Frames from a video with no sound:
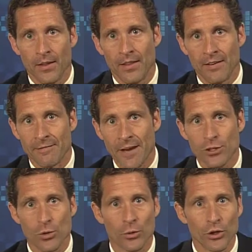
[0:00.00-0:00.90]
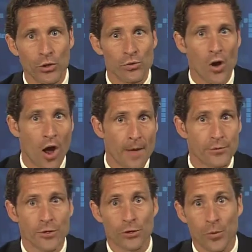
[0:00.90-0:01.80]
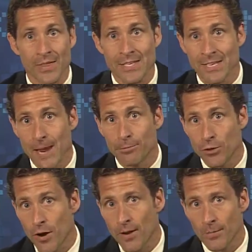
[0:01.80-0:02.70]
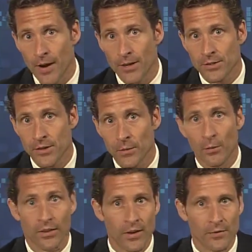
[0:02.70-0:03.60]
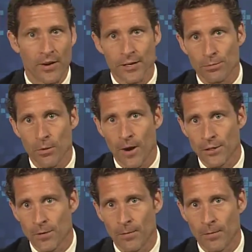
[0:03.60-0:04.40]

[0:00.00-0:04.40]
The investor will use options with the same strike price with different expiration